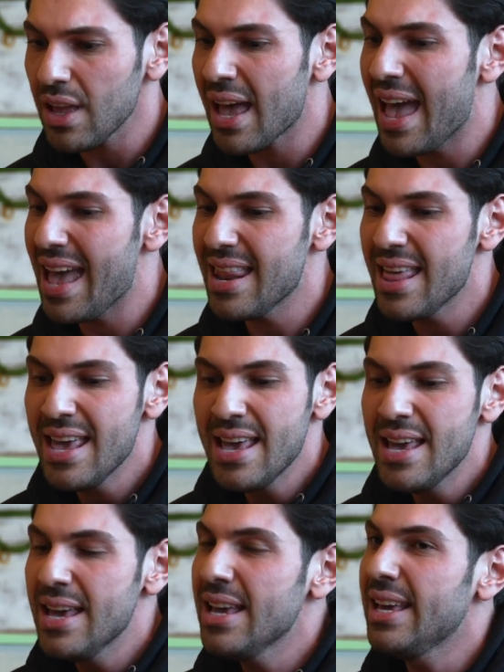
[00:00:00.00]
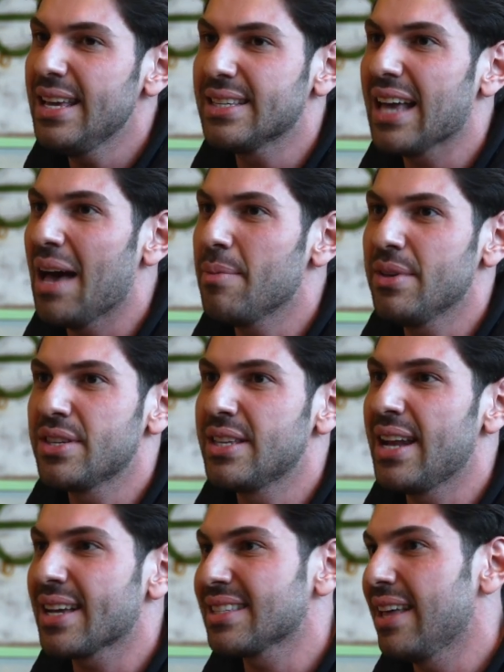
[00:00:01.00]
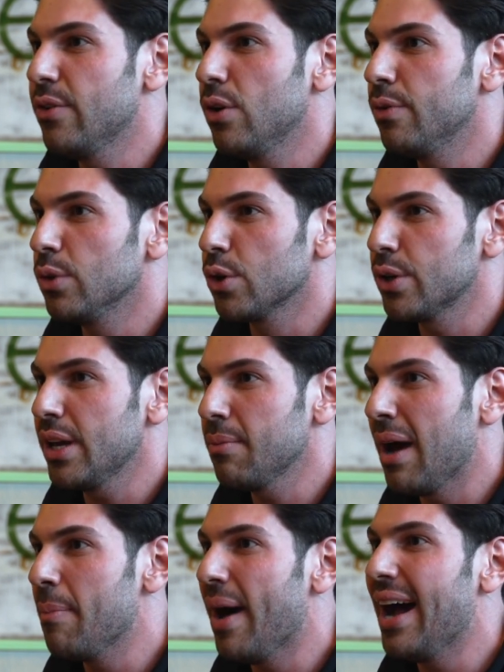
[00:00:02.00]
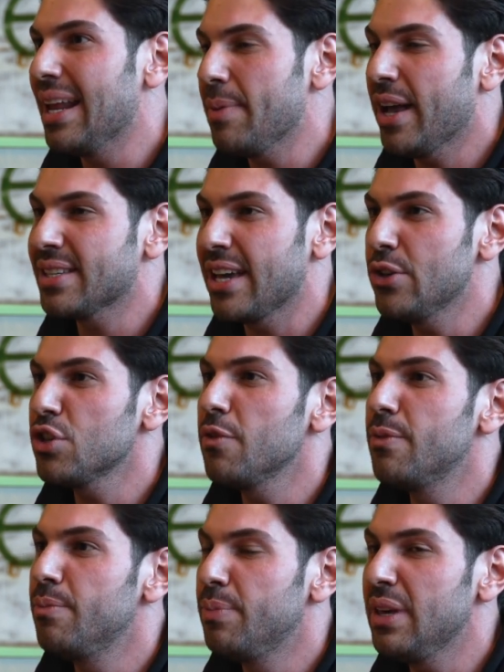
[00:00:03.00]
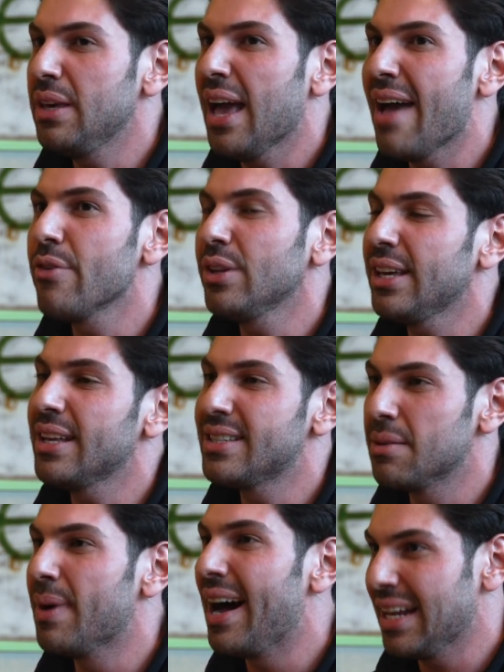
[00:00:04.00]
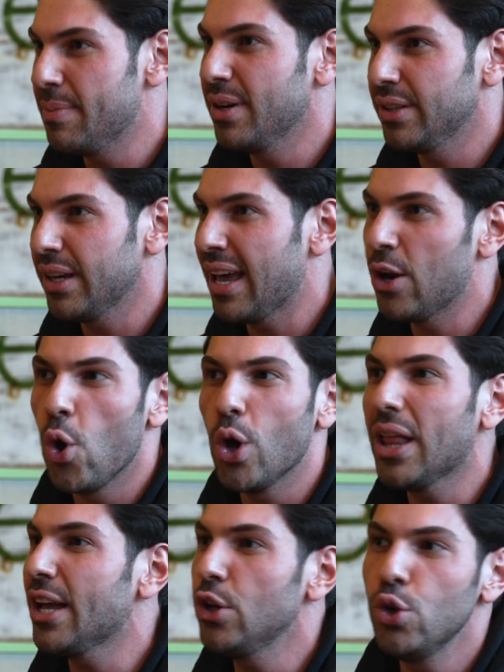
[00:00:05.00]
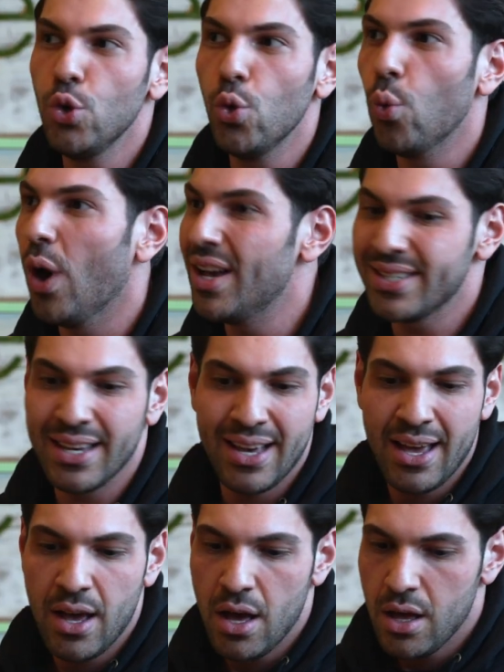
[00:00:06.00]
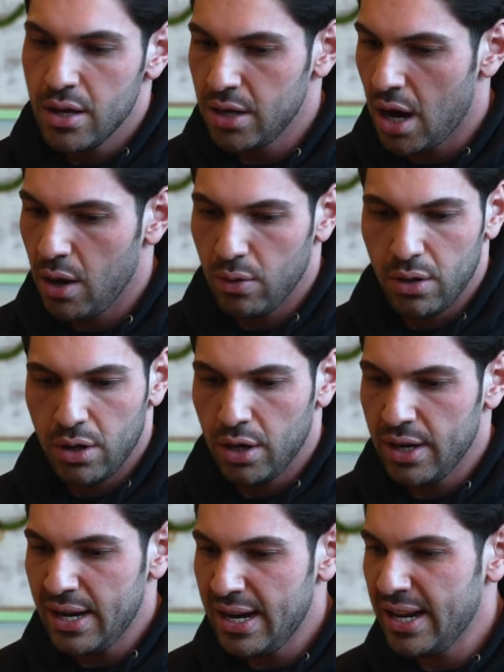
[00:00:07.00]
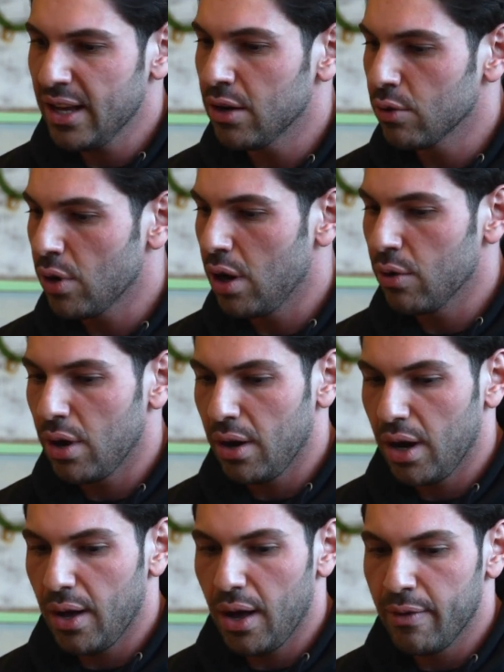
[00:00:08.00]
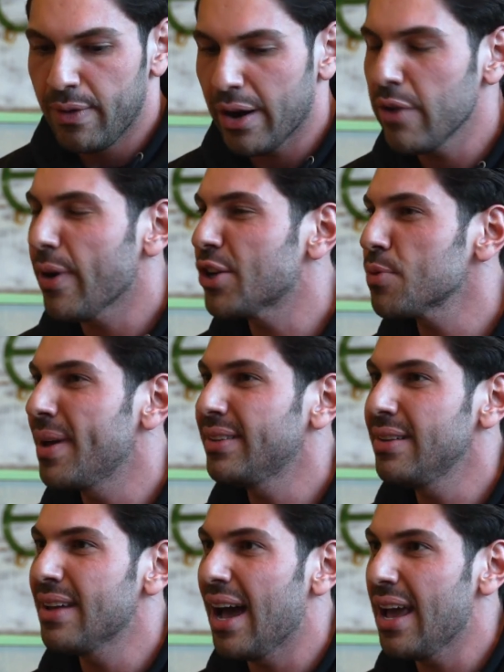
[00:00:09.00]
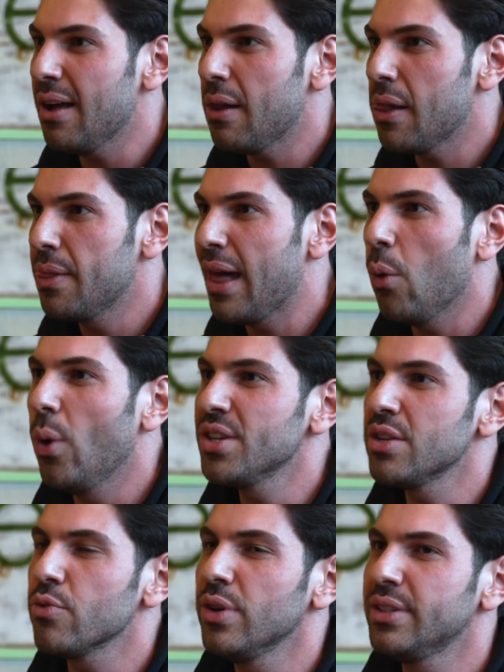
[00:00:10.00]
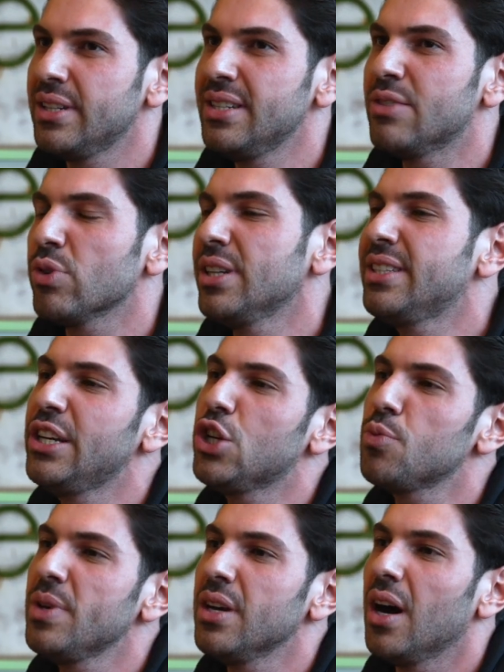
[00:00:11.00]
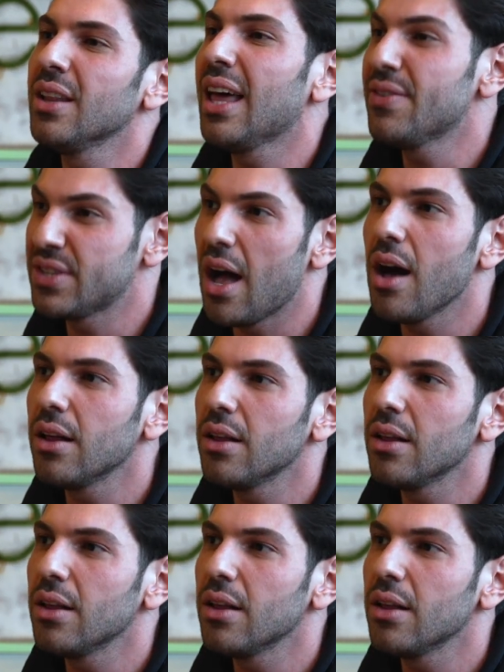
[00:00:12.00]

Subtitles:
and he's gotten me to the next level of learning my body because I used to be heavily into bodybuilding, and all I knew was, eating a very regimented diet that didn't really teach me a lifestyle.